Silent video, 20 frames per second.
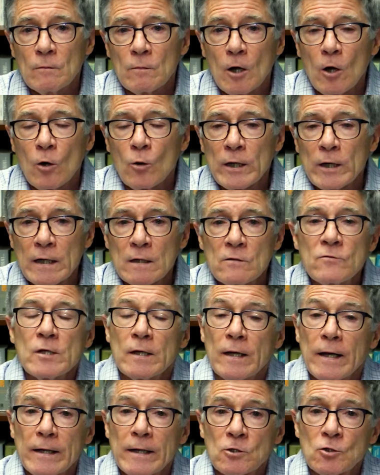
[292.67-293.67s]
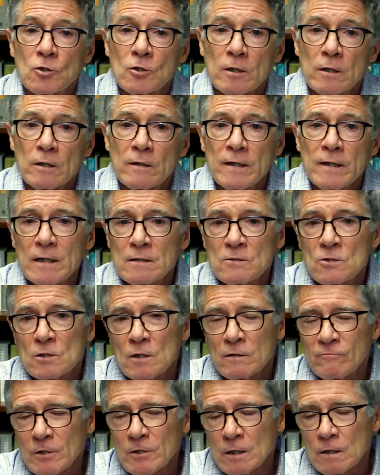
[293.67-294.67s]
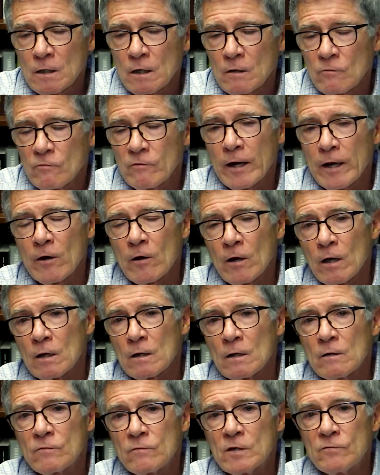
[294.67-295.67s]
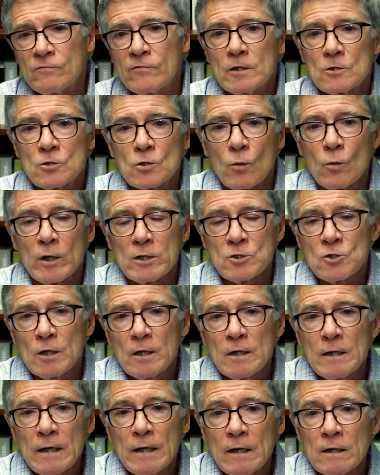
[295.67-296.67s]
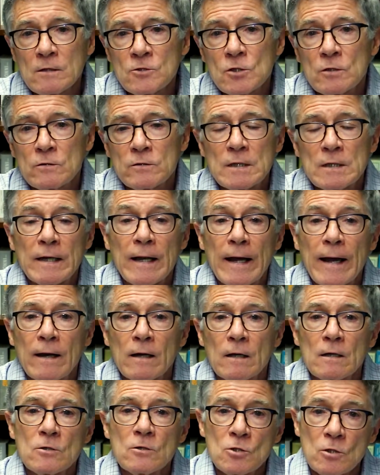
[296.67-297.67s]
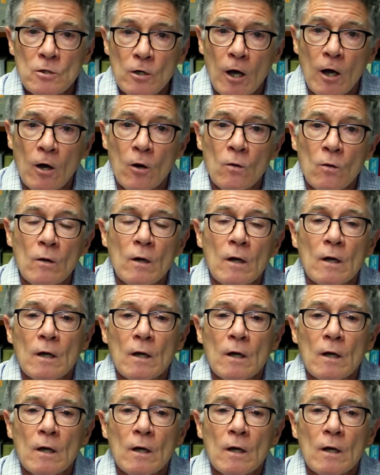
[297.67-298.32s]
going into next year? And that's really a variant of the first question. And the answer to that is no.